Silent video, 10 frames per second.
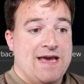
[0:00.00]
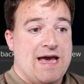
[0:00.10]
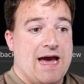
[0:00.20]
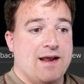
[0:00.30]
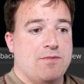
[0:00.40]

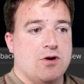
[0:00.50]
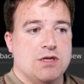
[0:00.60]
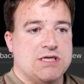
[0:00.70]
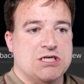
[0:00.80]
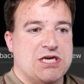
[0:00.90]
and I'm not
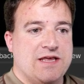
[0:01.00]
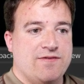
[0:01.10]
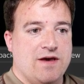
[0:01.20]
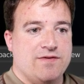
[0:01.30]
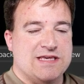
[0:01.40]
going to touch any of
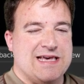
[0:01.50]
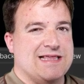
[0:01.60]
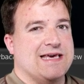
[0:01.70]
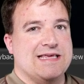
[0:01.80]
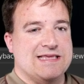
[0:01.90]
the other
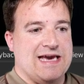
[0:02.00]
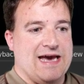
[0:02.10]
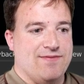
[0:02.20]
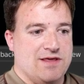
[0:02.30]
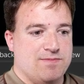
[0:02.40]
settings
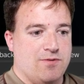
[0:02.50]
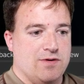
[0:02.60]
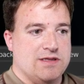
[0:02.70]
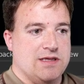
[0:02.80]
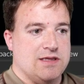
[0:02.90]
at this
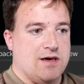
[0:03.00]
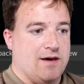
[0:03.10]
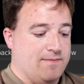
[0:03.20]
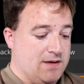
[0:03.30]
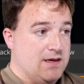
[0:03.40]
point in
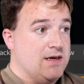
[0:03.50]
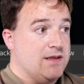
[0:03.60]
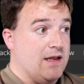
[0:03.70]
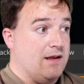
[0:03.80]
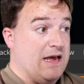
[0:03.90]
time.
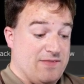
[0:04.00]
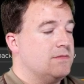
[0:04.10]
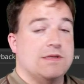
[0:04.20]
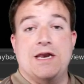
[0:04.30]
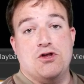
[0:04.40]

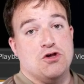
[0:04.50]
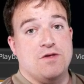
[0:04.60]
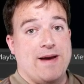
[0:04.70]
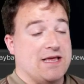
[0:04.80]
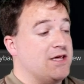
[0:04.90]
Then it's just
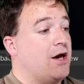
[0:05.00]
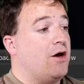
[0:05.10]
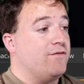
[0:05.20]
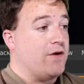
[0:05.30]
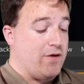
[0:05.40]
a matter
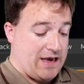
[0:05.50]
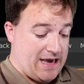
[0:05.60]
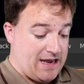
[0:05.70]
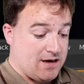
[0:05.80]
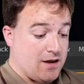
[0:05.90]
of going
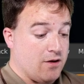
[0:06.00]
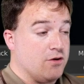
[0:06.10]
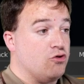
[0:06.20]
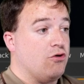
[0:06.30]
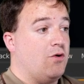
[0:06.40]
ahead, going
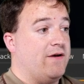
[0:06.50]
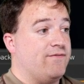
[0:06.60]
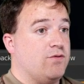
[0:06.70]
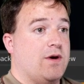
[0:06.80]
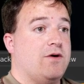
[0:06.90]
Control
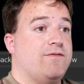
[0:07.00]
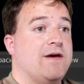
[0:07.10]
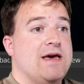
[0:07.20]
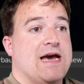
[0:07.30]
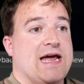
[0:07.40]
F12,
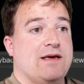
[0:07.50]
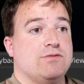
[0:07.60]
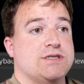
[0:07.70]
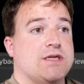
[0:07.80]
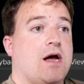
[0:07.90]
and it will
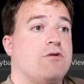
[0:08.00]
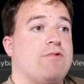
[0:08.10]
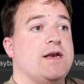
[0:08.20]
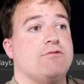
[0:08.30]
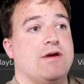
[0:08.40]
start
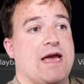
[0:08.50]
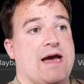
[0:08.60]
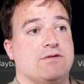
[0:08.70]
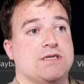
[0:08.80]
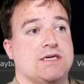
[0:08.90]
rendering
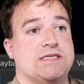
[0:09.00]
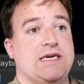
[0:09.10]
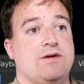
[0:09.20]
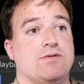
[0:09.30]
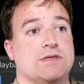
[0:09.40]
out our
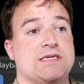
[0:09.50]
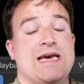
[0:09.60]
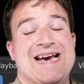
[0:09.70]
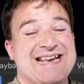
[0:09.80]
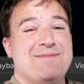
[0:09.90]
sequence.
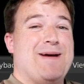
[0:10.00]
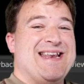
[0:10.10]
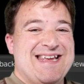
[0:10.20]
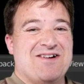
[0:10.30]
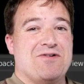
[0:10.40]
And
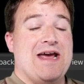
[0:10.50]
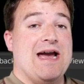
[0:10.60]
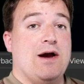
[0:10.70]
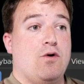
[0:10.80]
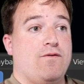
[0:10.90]
depending on
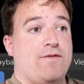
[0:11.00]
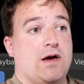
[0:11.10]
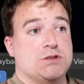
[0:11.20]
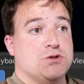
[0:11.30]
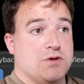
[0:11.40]
how
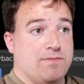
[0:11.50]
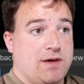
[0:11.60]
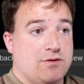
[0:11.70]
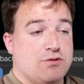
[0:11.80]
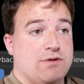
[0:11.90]
fast your
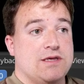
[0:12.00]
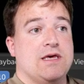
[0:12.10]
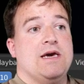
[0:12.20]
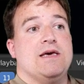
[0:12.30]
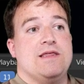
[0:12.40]
computer is,
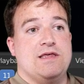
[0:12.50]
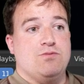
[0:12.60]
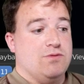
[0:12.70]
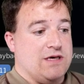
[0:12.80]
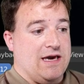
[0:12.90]

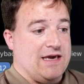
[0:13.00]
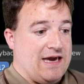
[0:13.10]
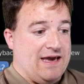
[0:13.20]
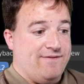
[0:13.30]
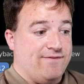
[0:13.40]
this will take
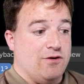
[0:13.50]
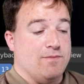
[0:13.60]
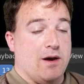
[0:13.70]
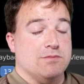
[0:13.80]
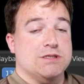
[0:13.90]
a few
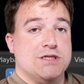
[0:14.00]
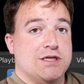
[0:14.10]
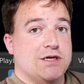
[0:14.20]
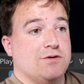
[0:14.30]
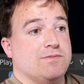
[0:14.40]
moments to
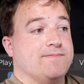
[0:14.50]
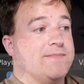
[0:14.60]
do.